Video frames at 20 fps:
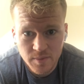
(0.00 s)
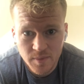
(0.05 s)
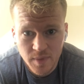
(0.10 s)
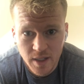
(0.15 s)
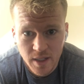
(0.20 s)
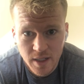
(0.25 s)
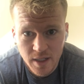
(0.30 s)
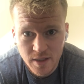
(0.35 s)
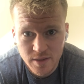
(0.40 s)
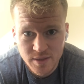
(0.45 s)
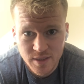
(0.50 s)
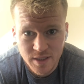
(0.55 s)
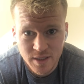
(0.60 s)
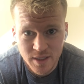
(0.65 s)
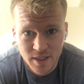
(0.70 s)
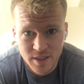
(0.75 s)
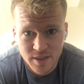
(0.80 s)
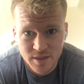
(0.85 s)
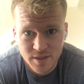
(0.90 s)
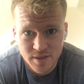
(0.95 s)
my
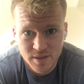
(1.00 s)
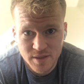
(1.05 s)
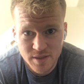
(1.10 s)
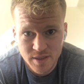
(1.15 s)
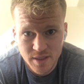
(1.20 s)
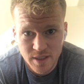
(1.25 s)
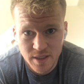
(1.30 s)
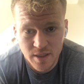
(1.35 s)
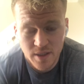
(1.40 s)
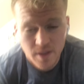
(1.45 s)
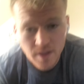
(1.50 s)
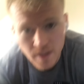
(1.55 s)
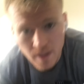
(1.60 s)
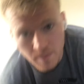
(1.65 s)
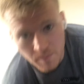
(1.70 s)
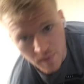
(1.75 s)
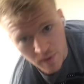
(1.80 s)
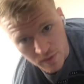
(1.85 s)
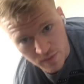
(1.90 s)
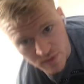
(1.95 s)
articulations
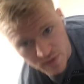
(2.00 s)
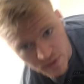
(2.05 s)
and bones